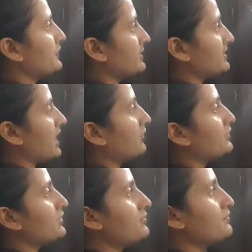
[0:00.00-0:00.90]
first
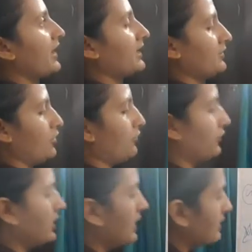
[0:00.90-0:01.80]
after bracket
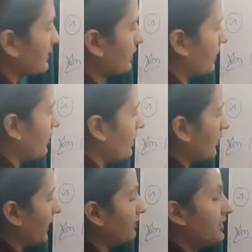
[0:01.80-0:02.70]
off. So
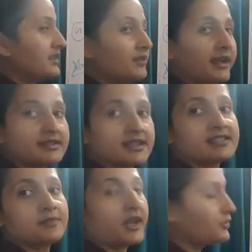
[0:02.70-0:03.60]
when we divide
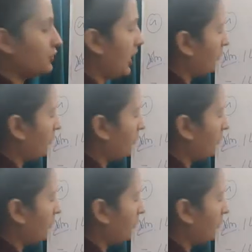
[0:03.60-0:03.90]
6 by 2, how